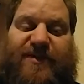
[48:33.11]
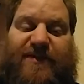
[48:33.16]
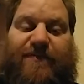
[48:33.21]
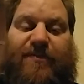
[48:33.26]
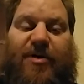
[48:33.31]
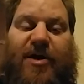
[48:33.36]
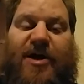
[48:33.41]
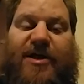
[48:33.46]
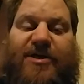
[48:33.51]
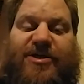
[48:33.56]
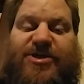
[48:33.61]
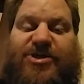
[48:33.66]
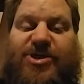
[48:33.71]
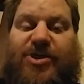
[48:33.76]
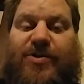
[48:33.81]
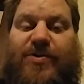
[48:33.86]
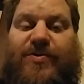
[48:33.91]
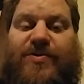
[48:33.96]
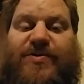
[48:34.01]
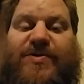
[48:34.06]
The brain
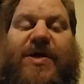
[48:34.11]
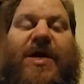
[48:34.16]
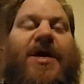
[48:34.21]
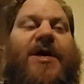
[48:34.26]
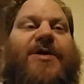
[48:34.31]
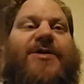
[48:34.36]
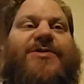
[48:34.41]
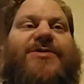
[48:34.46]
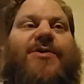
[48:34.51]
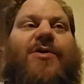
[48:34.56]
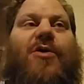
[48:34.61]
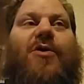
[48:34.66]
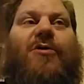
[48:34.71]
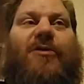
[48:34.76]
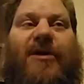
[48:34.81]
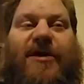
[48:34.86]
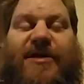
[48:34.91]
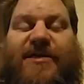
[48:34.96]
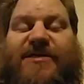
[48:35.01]
shows scarring.